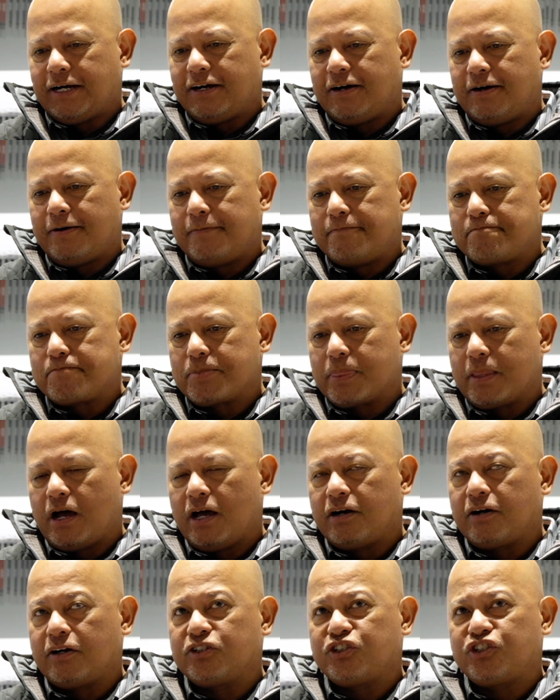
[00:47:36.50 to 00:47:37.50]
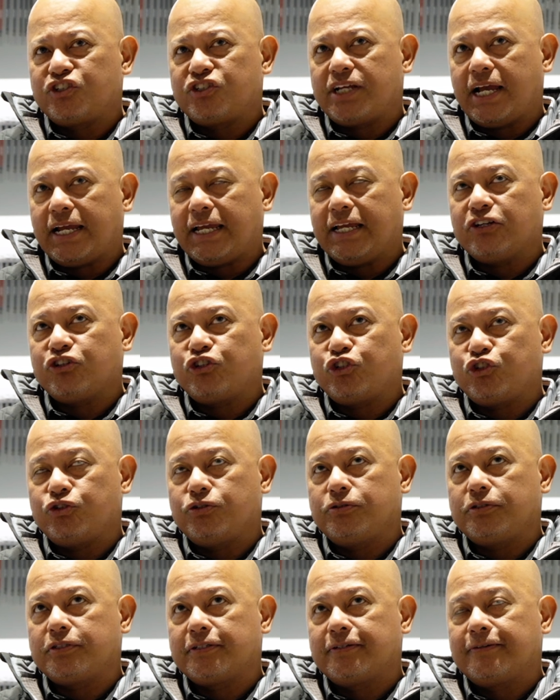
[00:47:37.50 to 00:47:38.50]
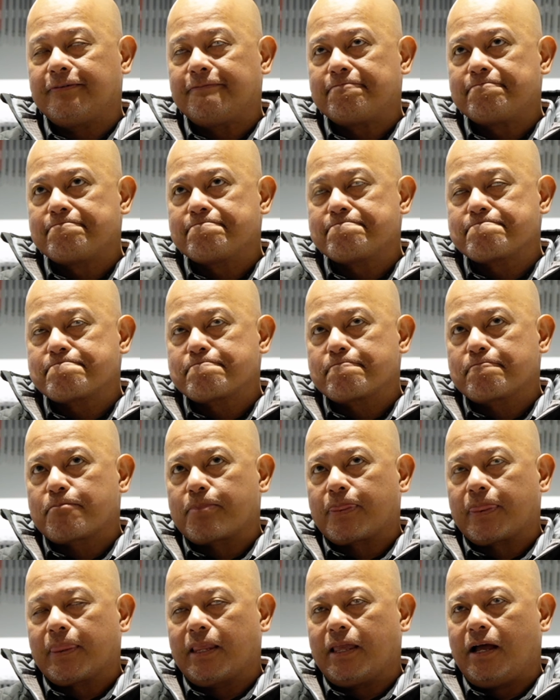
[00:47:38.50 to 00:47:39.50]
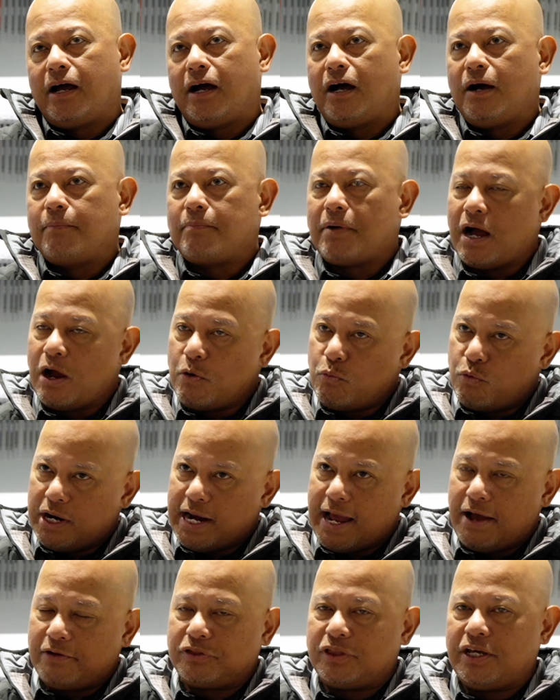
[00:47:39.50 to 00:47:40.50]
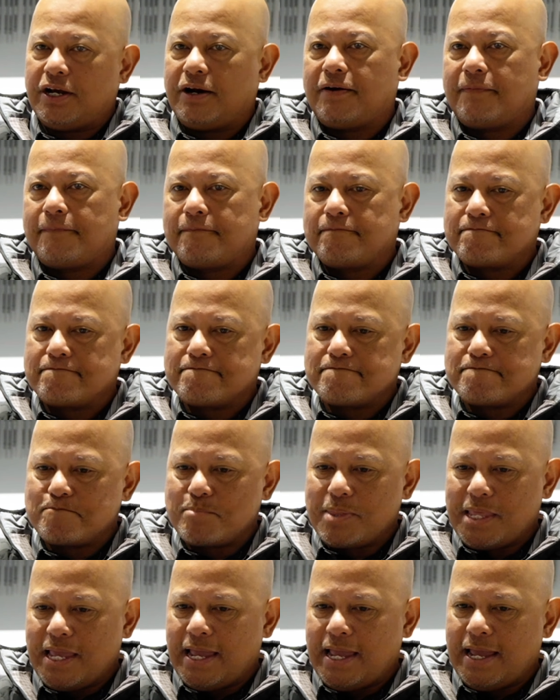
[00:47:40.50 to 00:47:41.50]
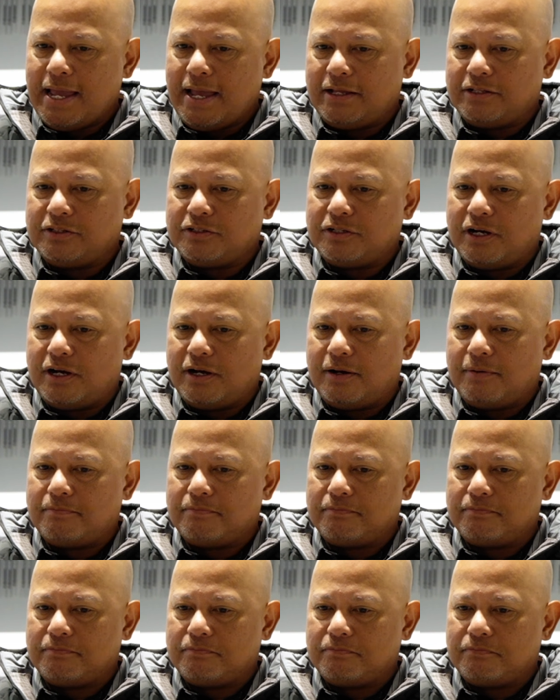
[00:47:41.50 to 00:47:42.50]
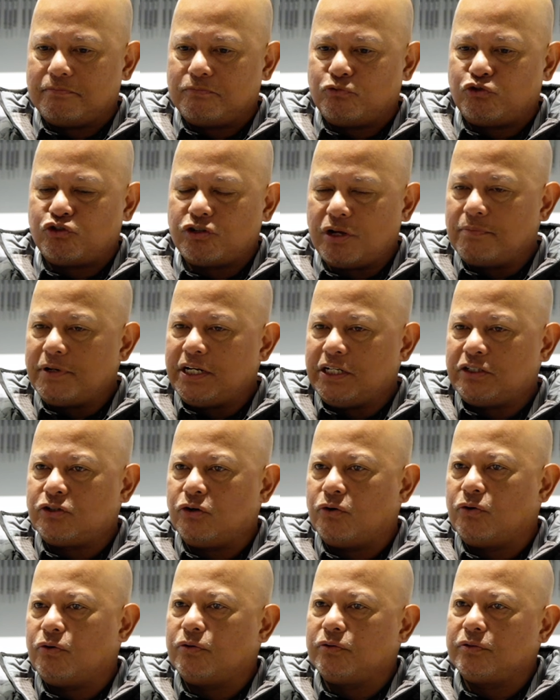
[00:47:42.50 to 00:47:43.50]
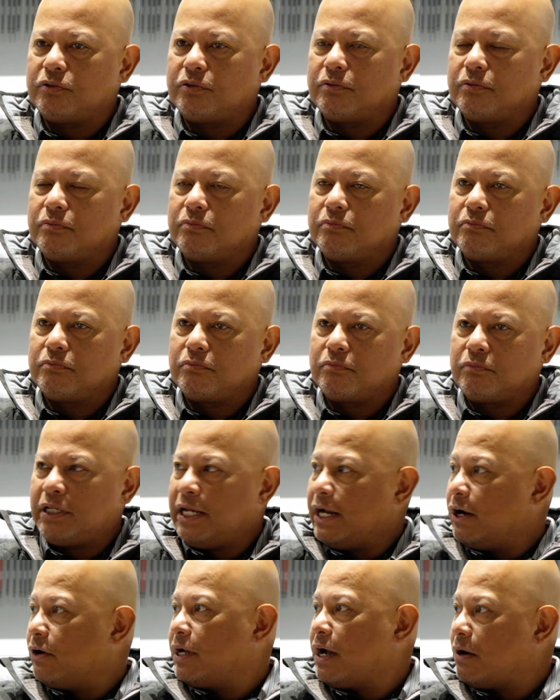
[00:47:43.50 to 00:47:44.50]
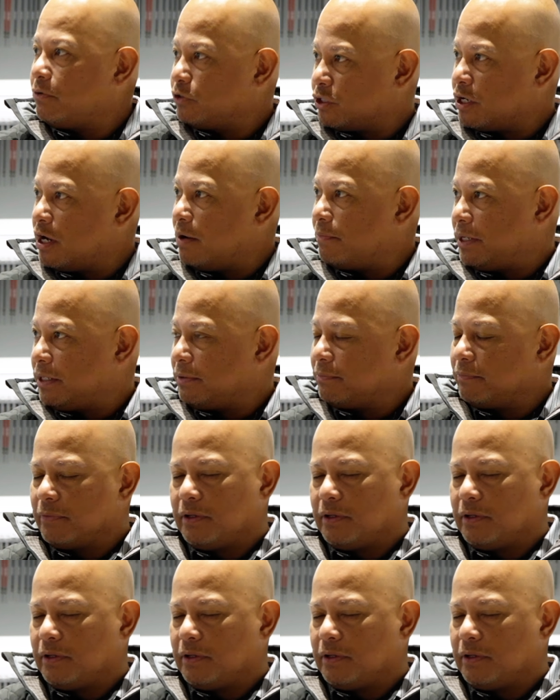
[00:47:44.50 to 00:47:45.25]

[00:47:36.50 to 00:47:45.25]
um, on our second shoot, um, I went out there and um, somebody told Gary I was coming.